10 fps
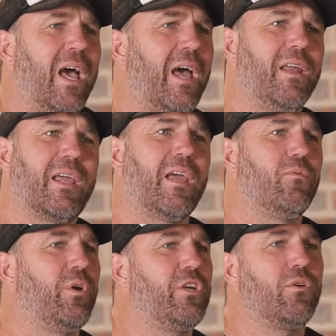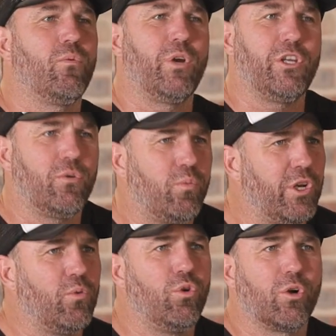And again, when
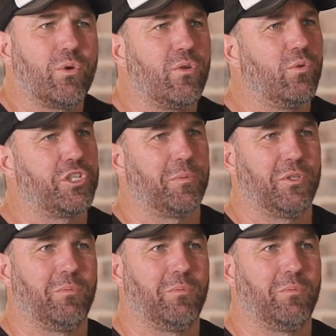you work with the Worship